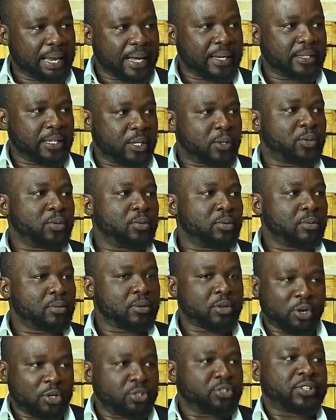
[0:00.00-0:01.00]
like they
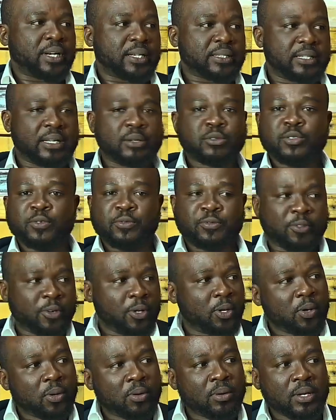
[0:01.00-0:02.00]
could contract them to
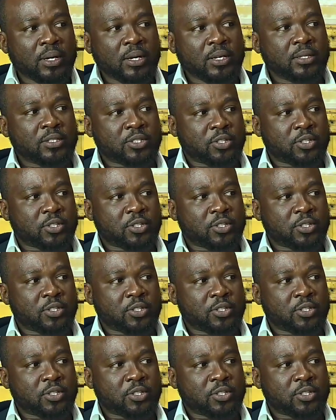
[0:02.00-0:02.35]
follow